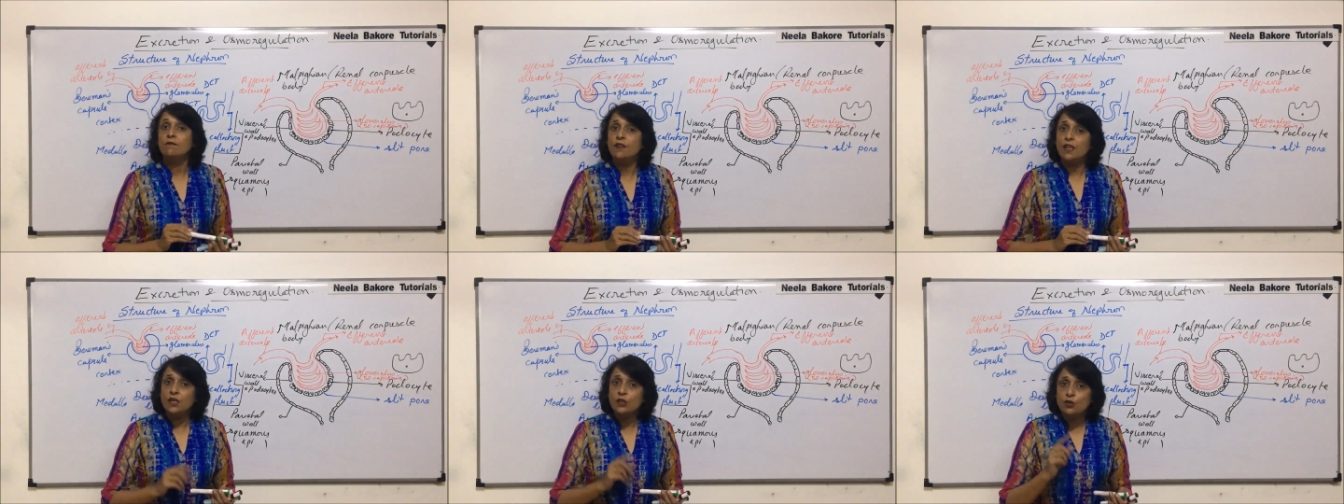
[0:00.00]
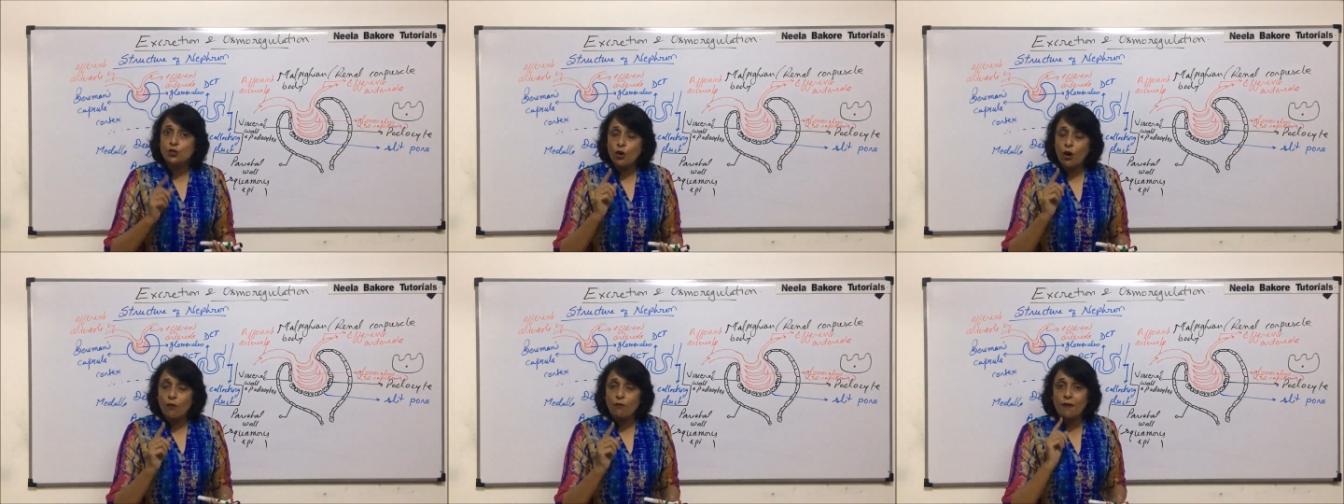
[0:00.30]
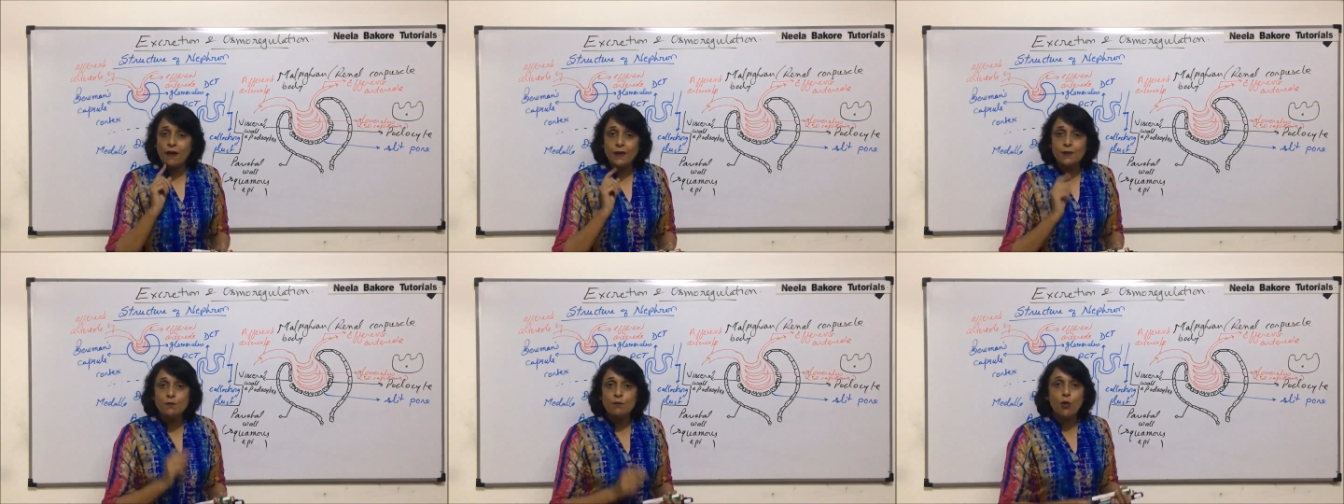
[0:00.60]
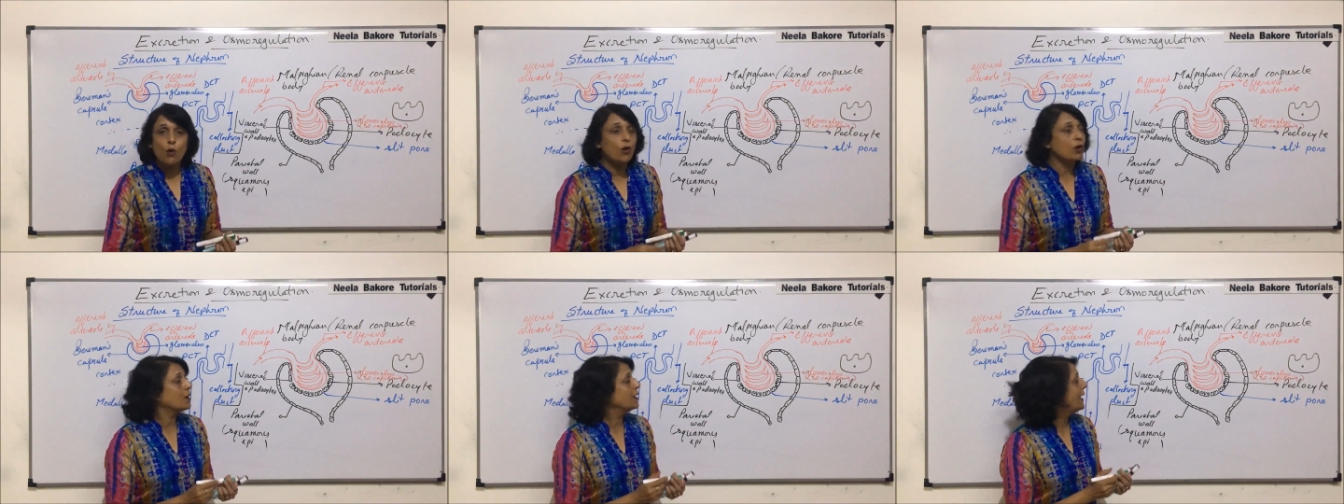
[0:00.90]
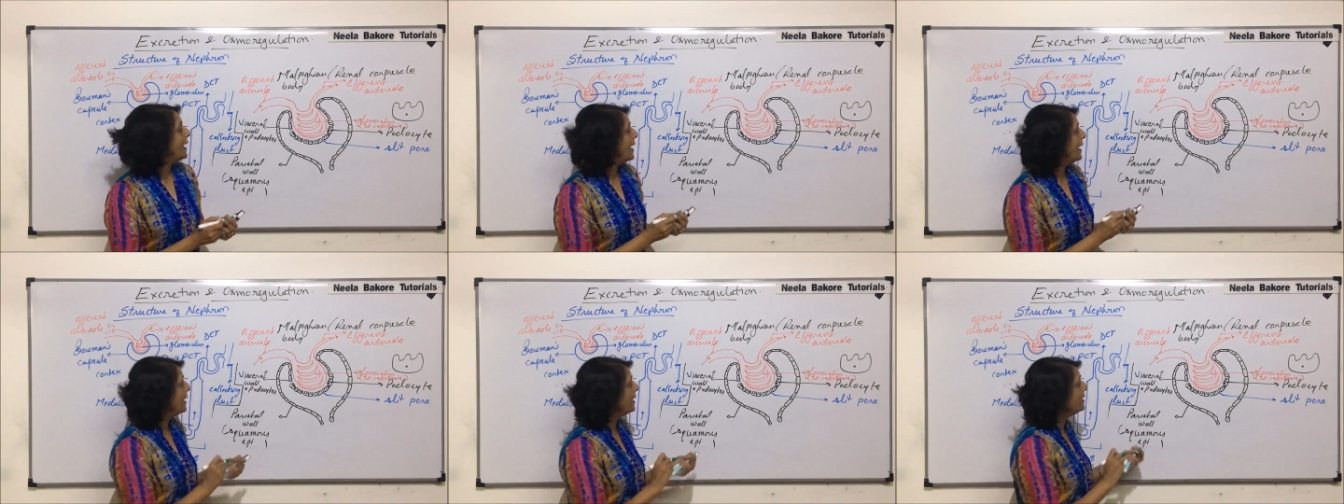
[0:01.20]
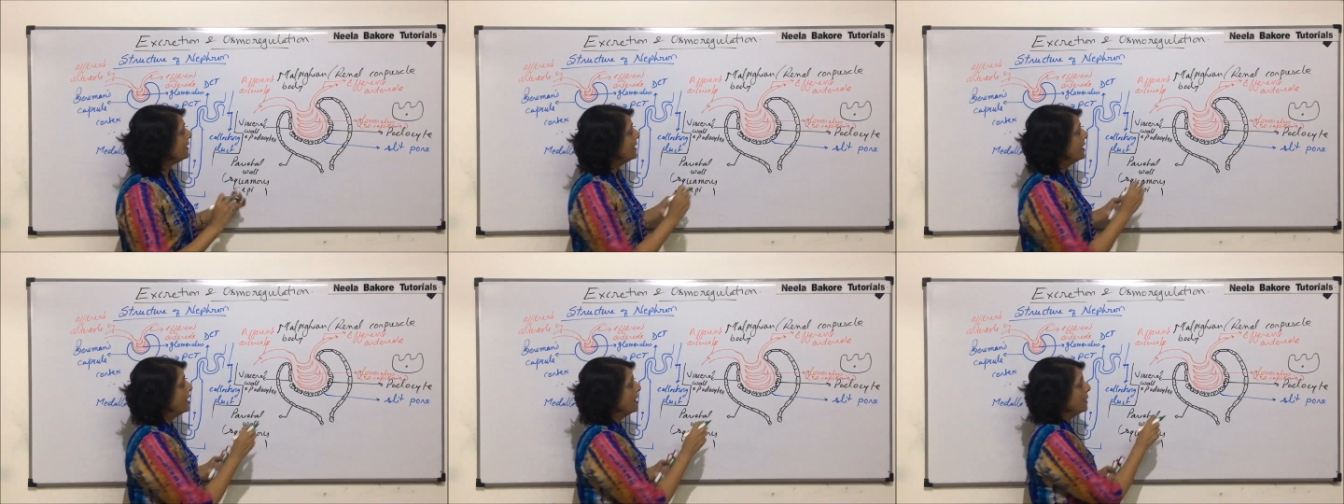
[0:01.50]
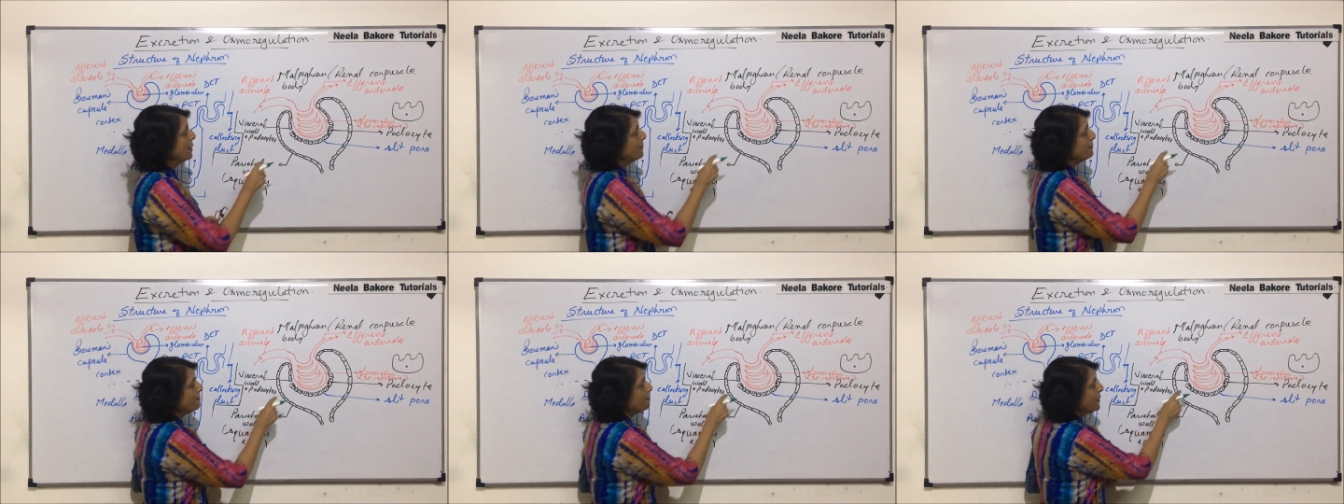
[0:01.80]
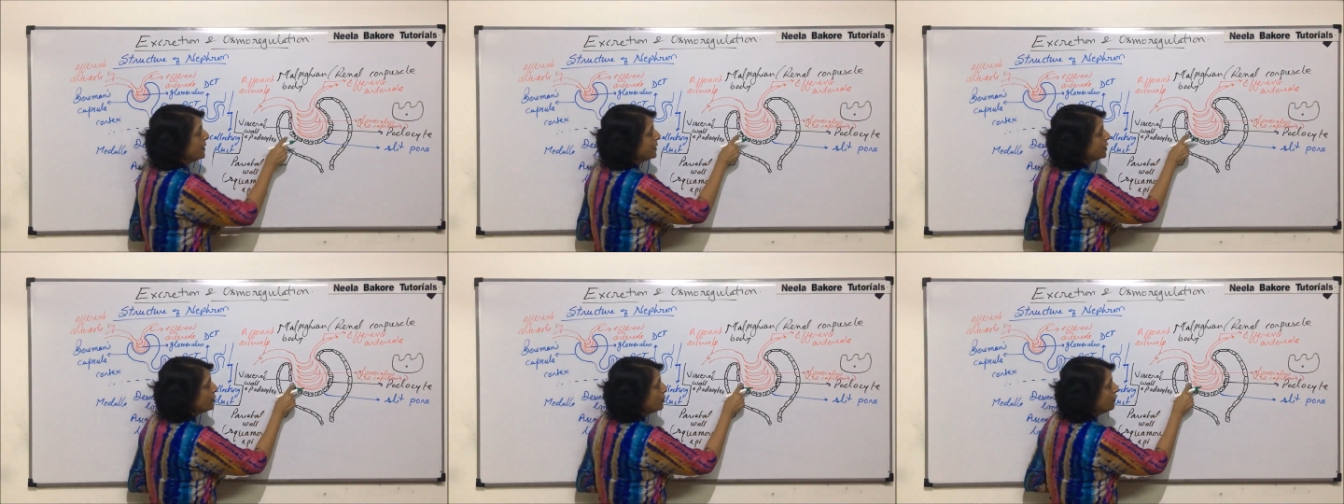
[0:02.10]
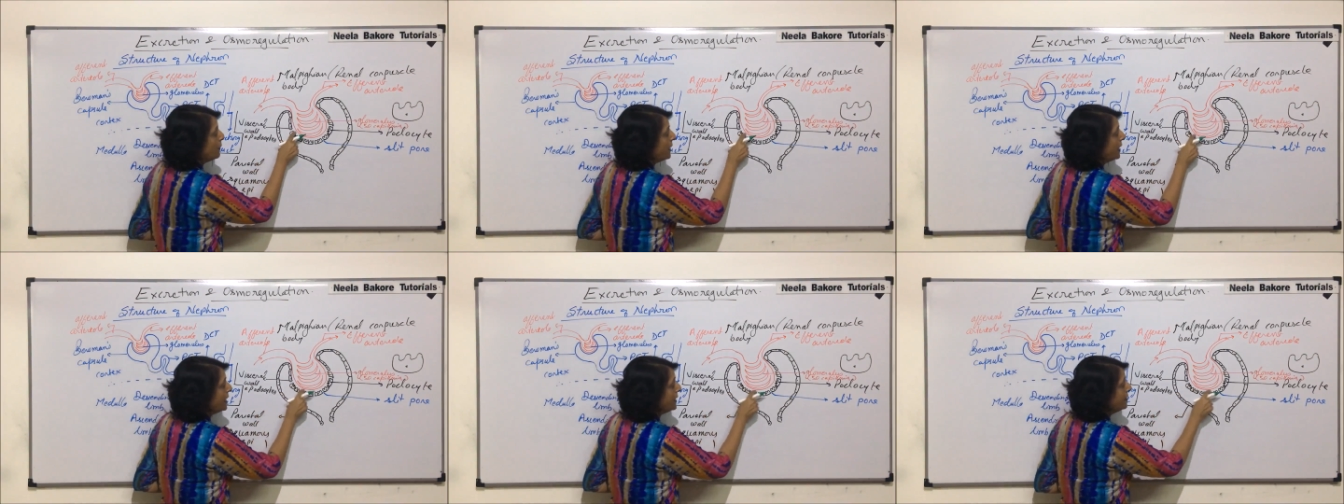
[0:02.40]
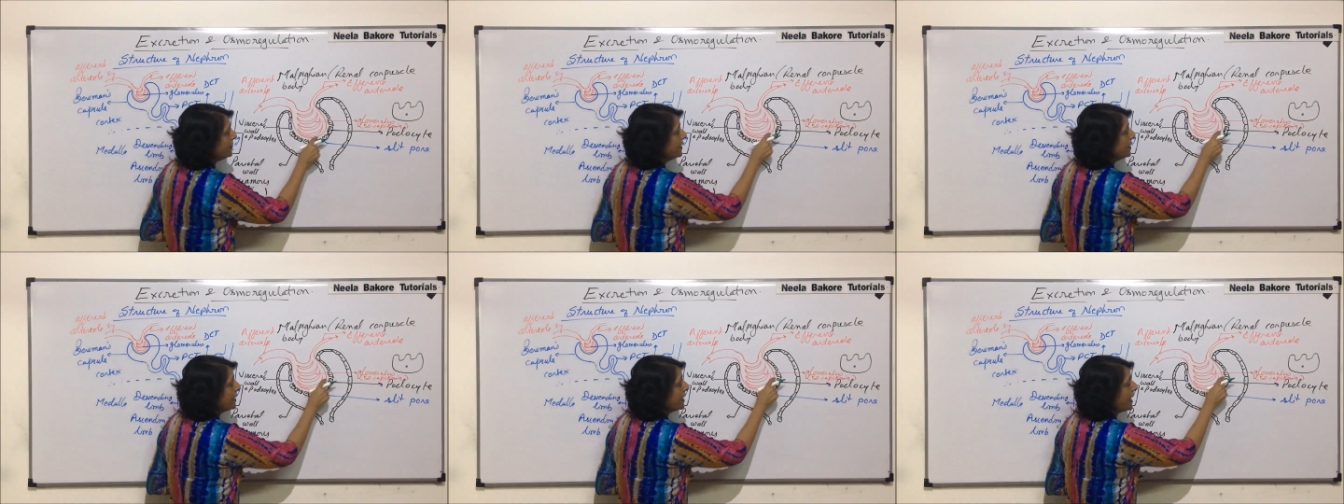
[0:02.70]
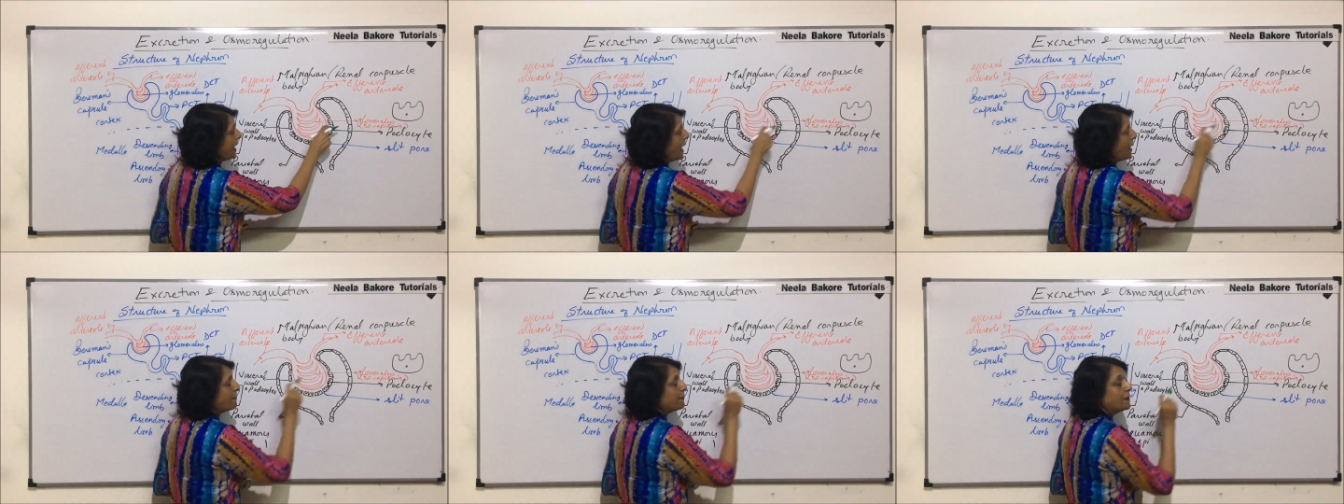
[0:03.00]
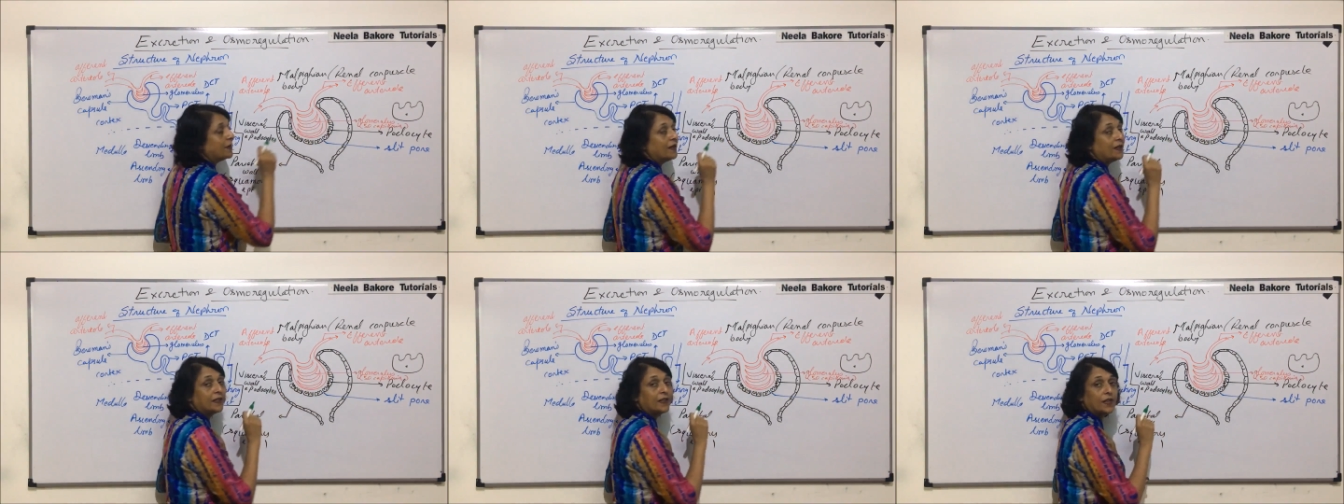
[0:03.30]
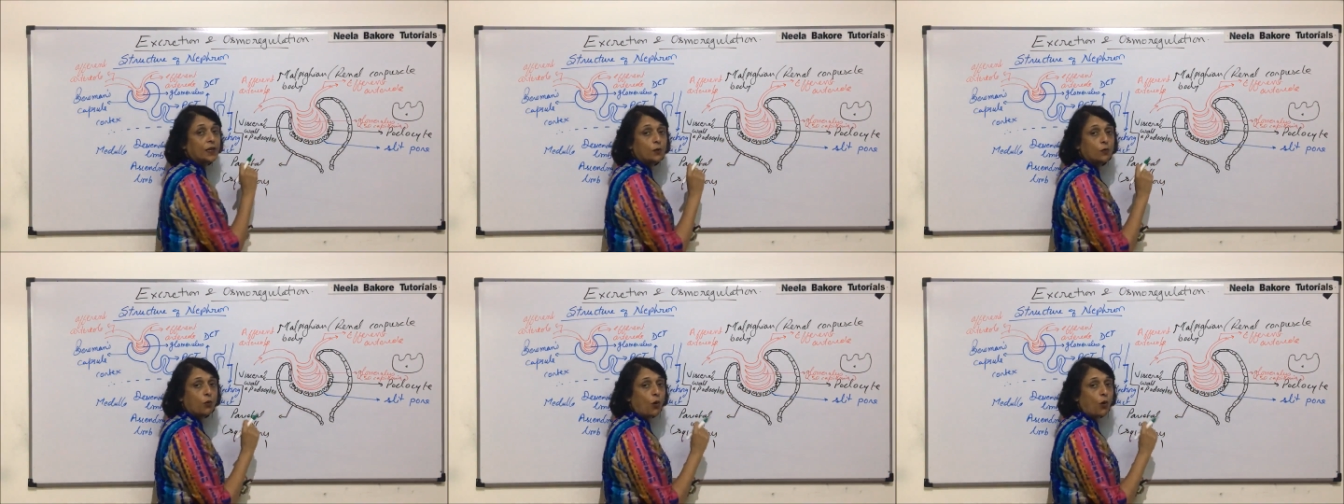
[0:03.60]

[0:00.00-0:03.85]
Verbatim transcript: We'll draw one more layer. Between the capillary